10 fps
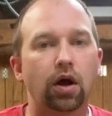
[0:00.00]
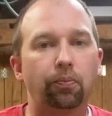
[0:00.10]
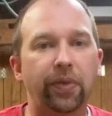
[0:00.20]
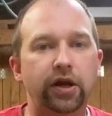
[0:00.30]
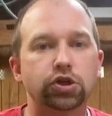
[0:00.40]

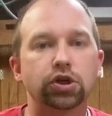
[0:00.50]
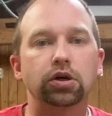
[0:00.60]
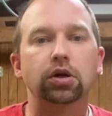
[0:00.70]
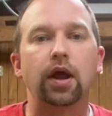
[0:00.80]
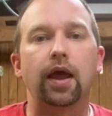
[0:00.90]

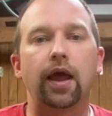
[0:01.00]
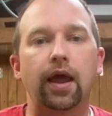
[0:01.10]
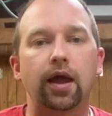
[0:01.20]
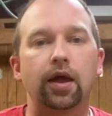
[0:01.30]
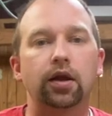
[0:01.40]
picture
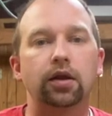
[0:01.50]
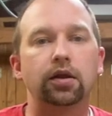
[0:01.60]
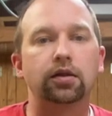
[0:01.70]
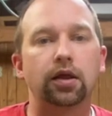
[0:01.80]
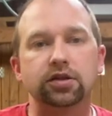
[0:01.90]

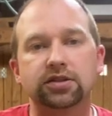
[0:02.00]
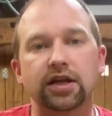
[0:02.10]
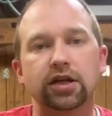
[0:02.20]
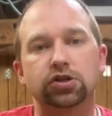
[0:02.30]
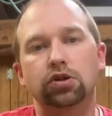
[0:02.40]
and then
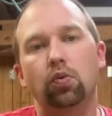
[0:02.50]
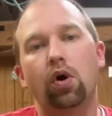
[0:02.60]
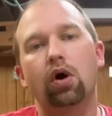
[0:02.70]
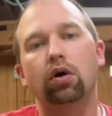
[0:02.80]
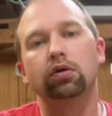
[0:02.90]
stick it to the
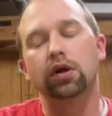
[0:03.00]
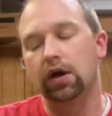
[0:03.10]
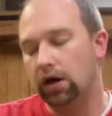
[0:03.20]
wall.